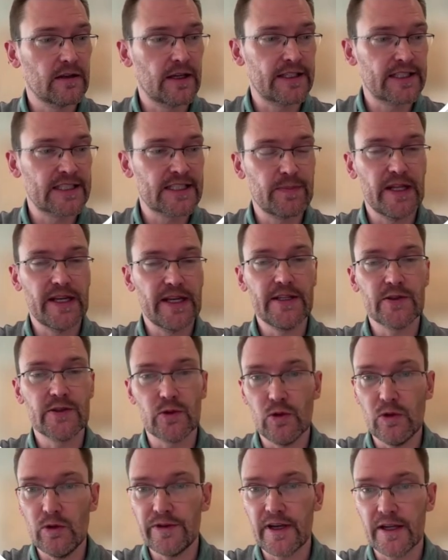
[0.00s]
explains
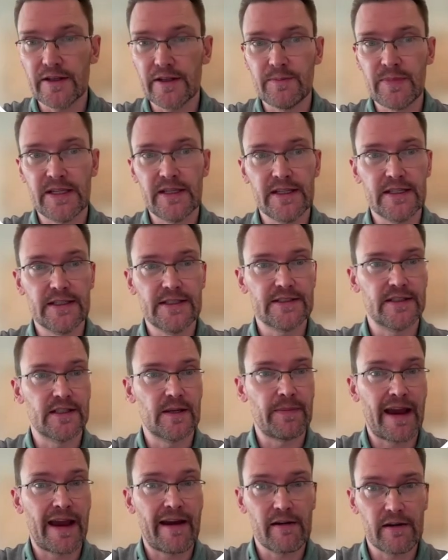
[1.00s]
all the underpinnings and
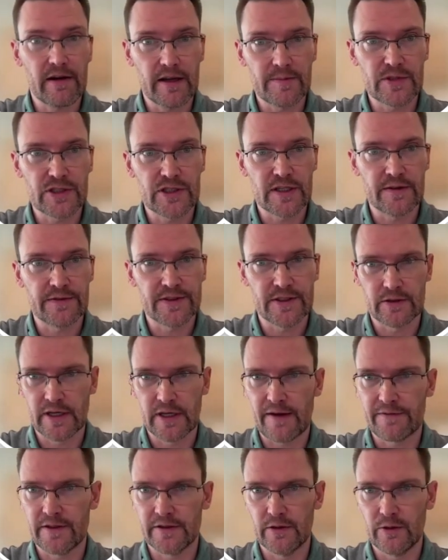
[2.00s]
the paradigm shifts that you
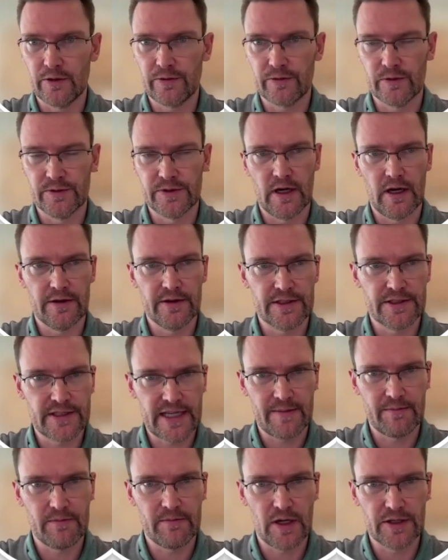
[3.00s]
have to go through to
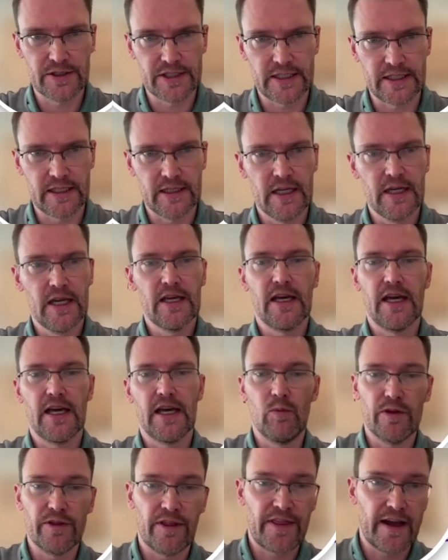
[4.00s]
understand Monty
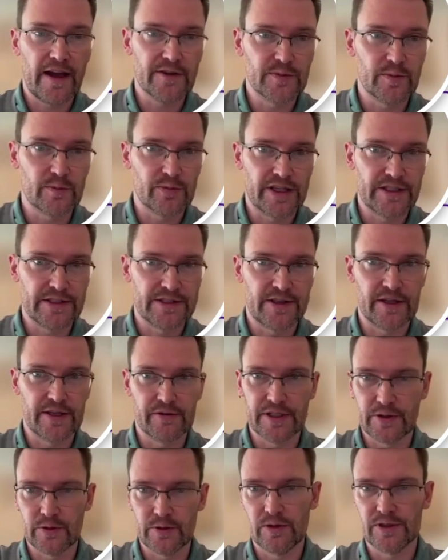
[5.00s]
and what the Thousand Brains
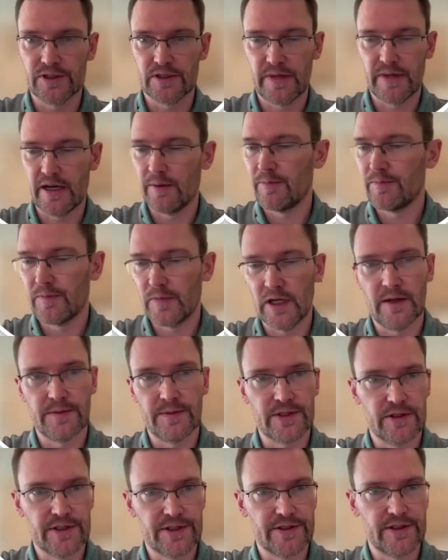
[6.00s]
theory talks about.
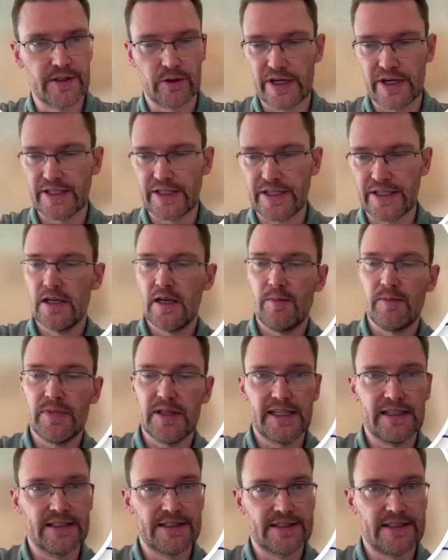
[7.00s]
So this is a great
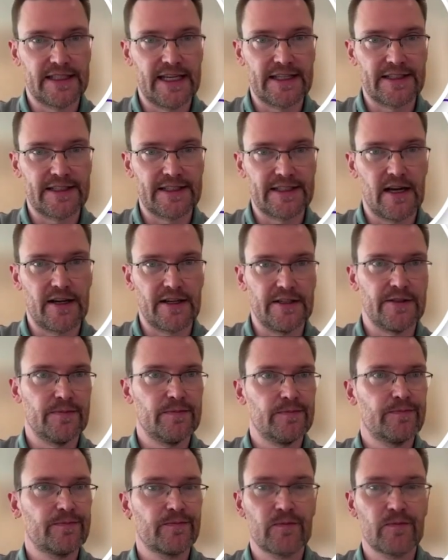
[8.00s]
playlist to get started.